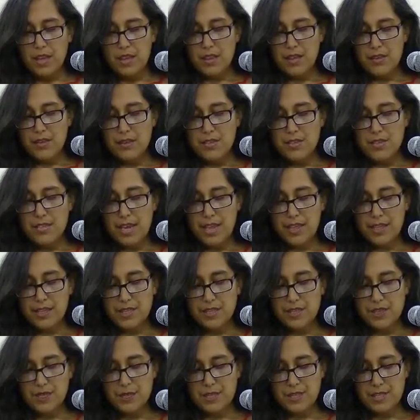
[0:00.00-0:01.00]
There's
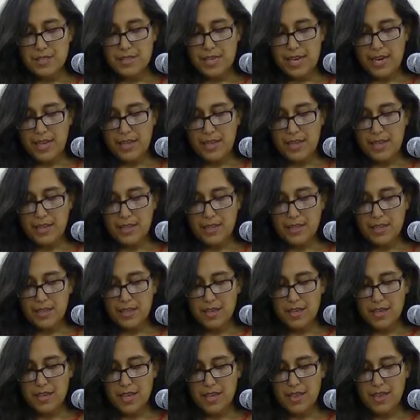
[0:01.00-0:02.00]
silence for a second,
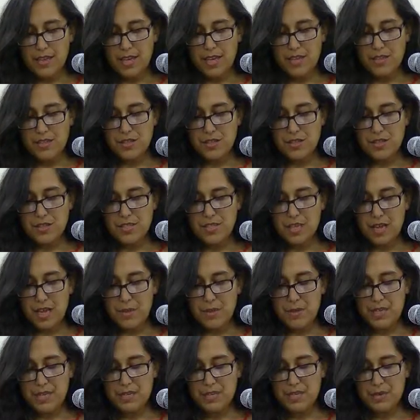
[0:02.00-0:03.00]
and then she's
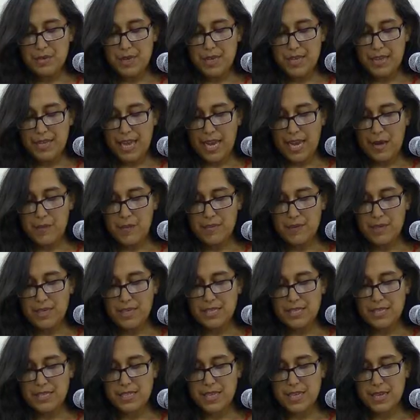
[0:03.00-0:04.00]
climbing into my lap,
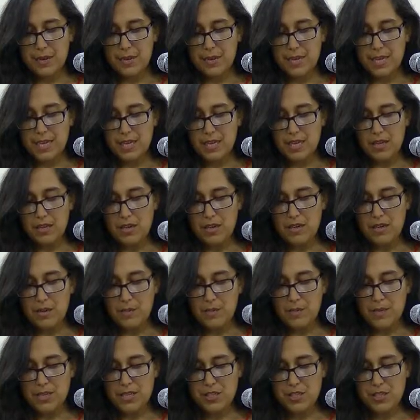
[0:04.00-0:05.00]
kissing at my ear,
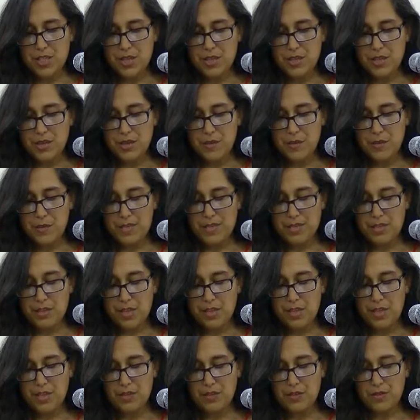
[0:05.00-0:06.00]
my chin, my
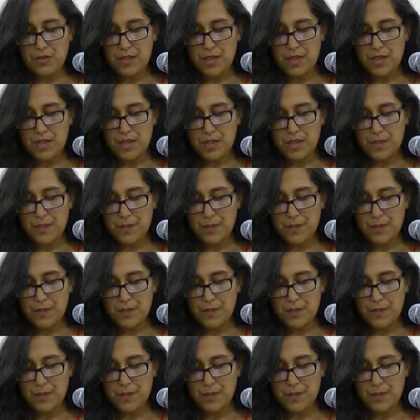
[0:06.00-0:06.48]
jugular vein.